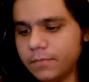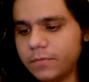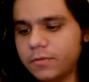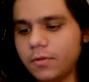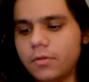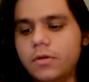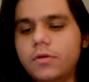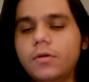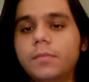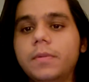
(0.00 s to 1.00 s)
so
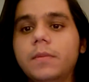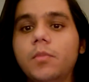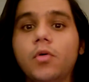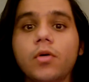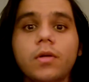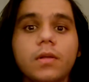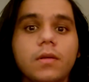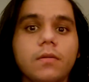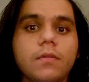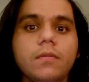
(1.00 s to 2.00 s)
you'll be more
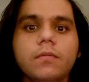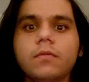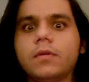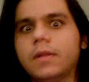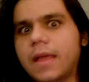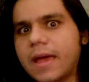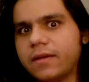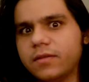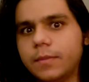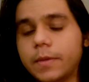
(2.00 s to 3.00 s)

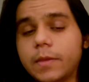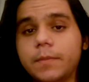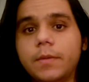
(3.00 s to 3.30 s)
relaxed about them.